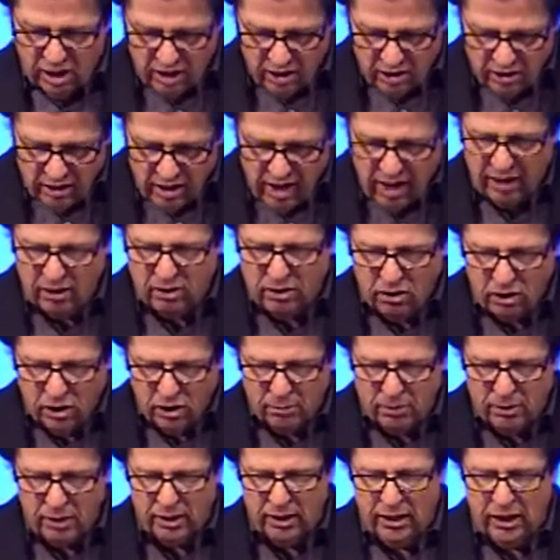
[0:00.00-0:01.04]
to, they're not going
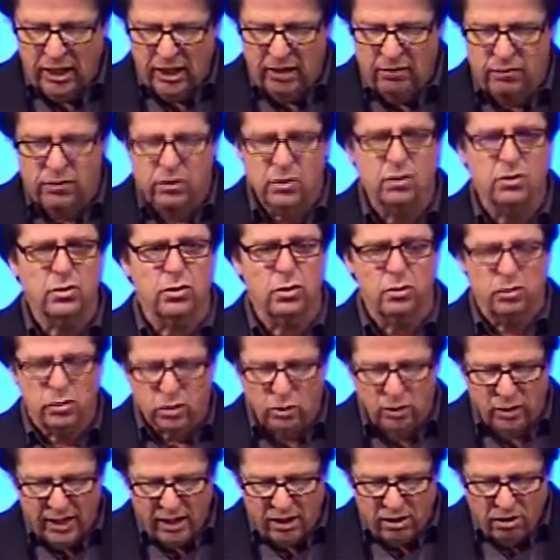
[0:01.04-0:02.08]
to believe the truth.
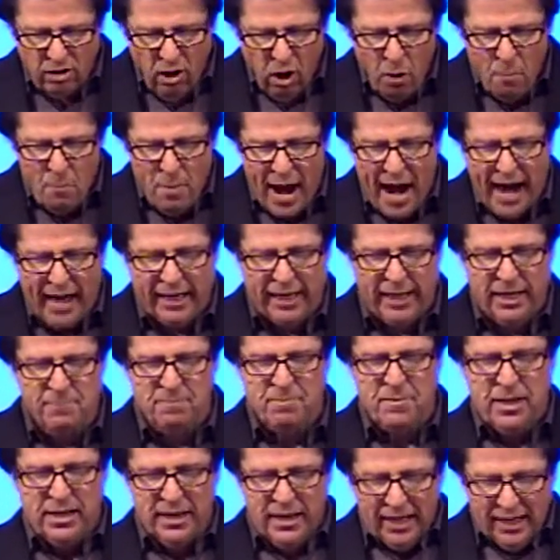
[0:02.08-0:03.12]
So let nobody
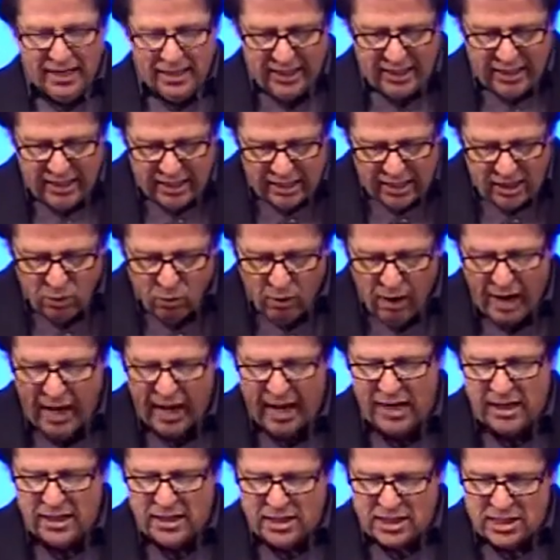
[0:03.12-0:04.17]
in any
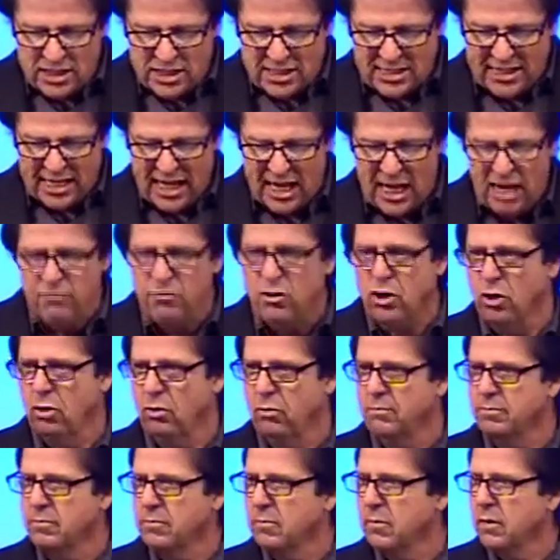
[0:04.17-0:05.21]
way deceive
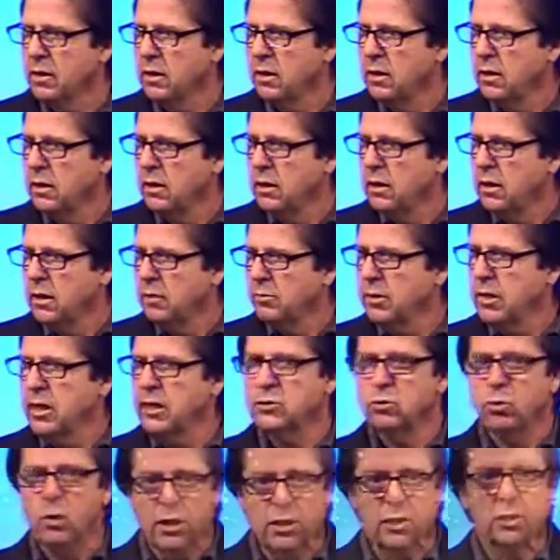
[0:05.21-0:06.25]
you.
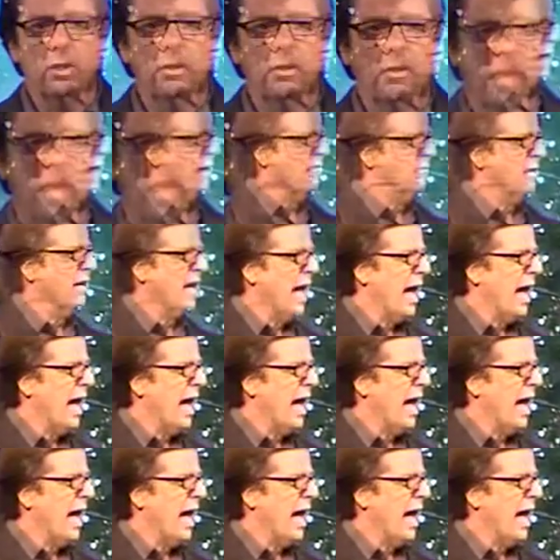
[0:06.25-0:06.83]
Because what's going to have to